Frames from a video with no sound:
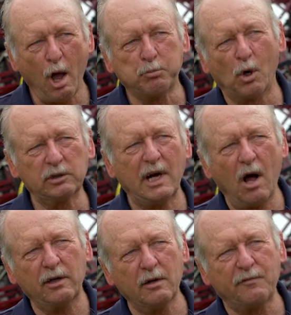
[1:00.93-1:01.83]
I pulled it
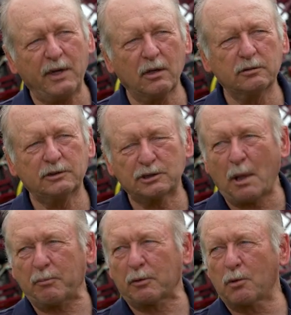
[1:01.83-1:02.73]
out in the field
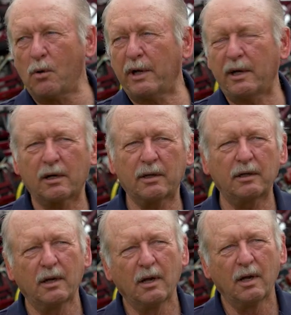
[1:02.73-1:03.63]
just up the road here, and
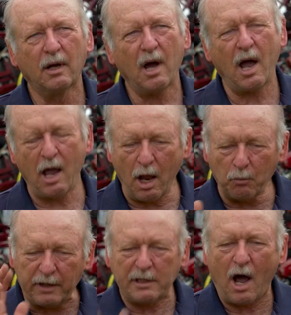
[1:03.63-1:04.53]
I, I
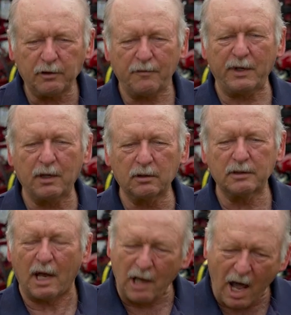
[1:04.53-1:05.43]
went down the field
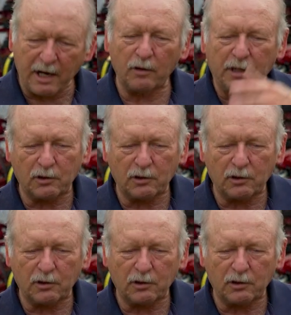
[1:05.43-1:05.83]
and I got out and I